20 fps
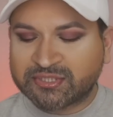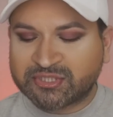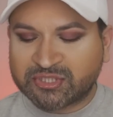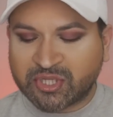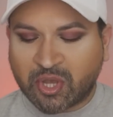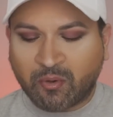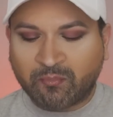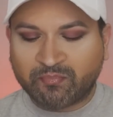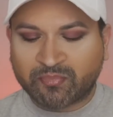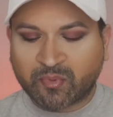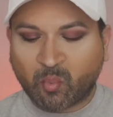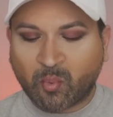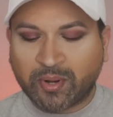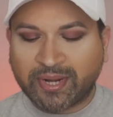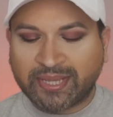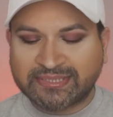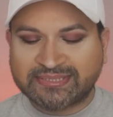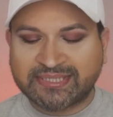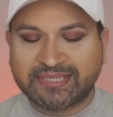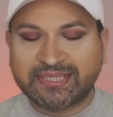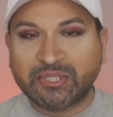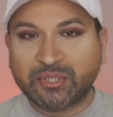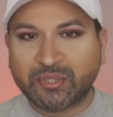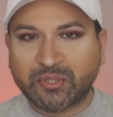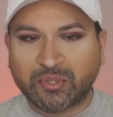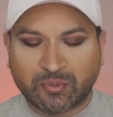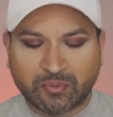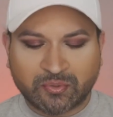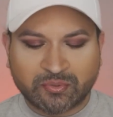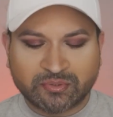So what I did
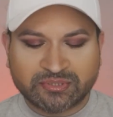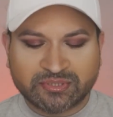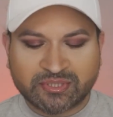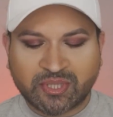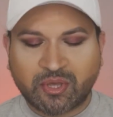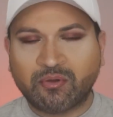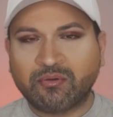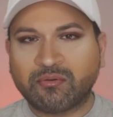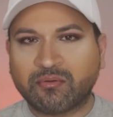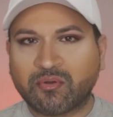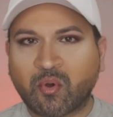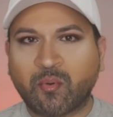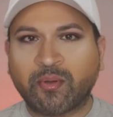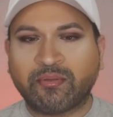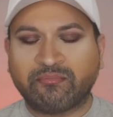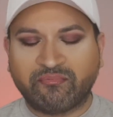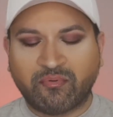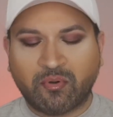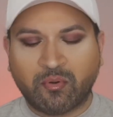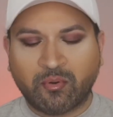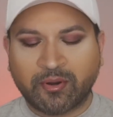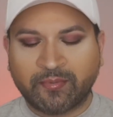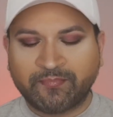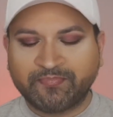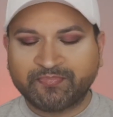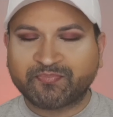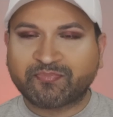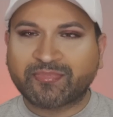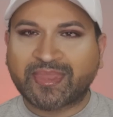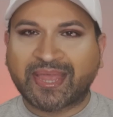use though, going forward,
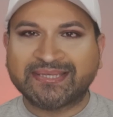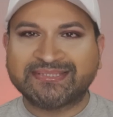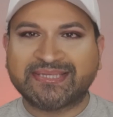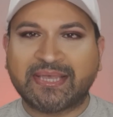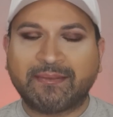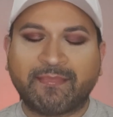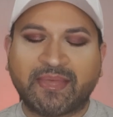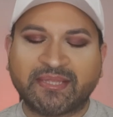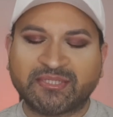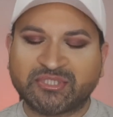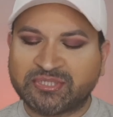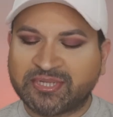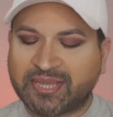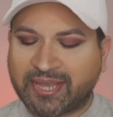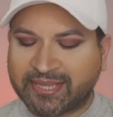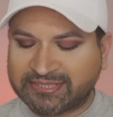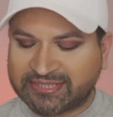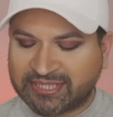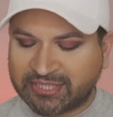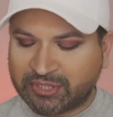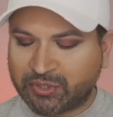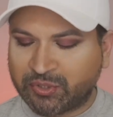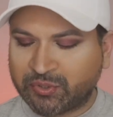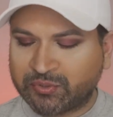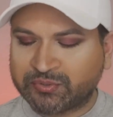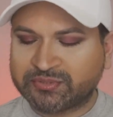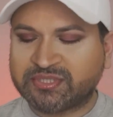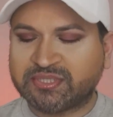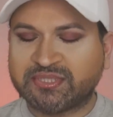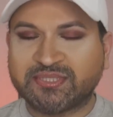as I mentioned, I did
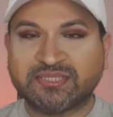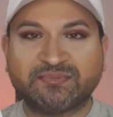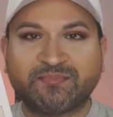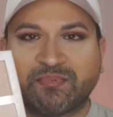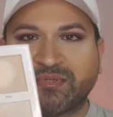use this